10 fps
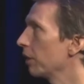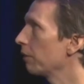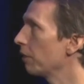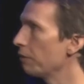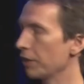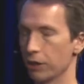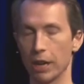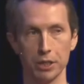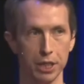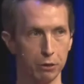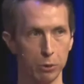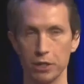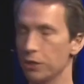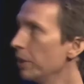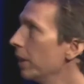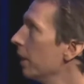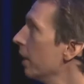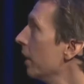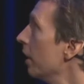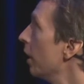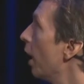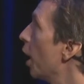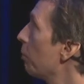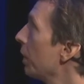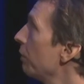I'll figure out a different way to do it. But